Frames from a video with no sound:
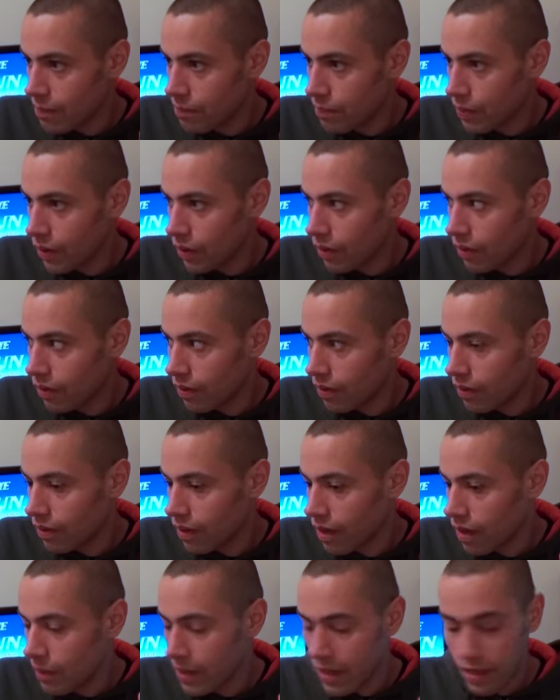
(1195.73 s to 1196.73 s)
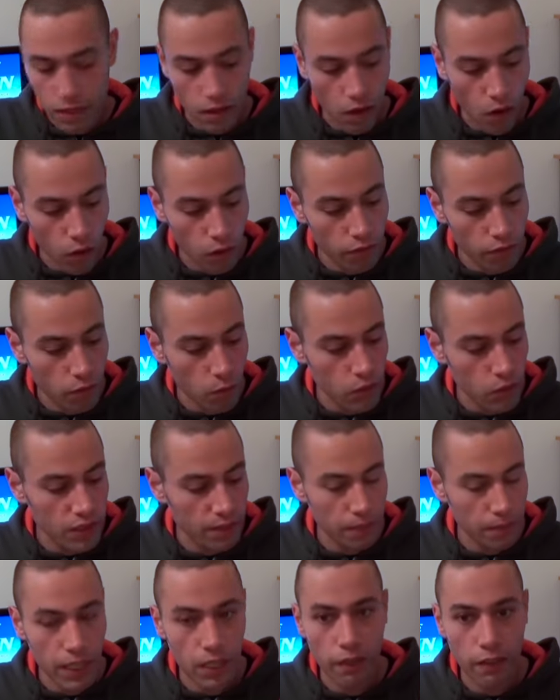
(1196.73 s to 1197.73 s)
But I mean, all the ones
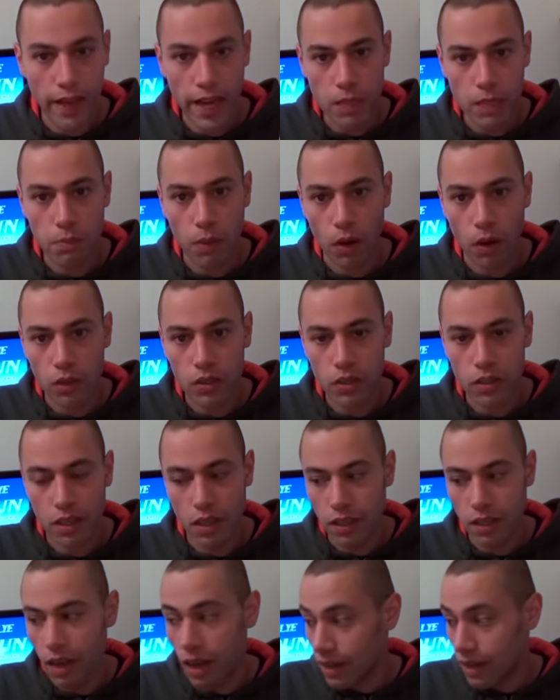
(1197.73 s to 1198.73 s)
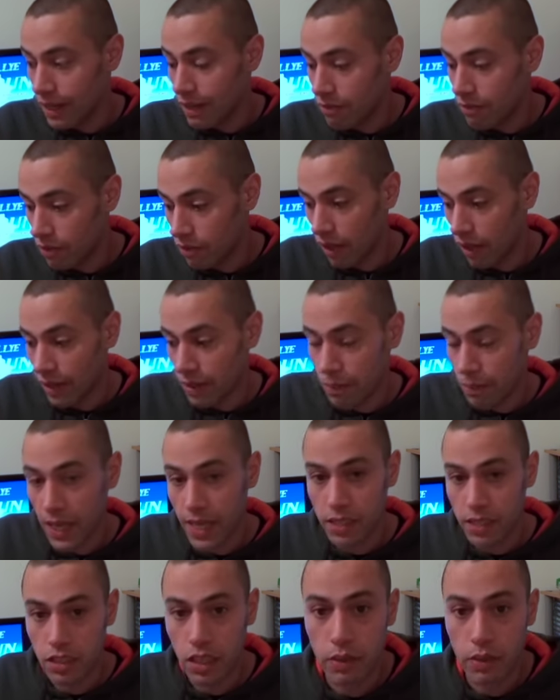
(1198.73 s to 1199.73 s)
I've played on the Xbox, and even like the
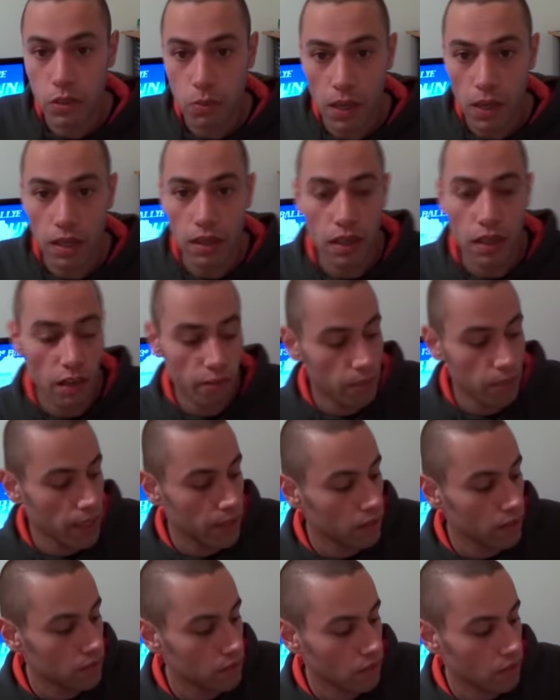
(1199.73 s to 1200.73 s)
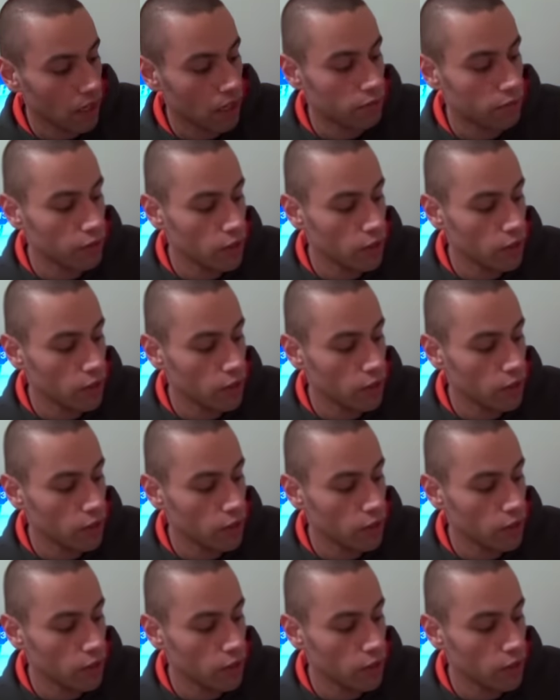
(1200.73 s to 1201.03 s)
PS2 as well, have been like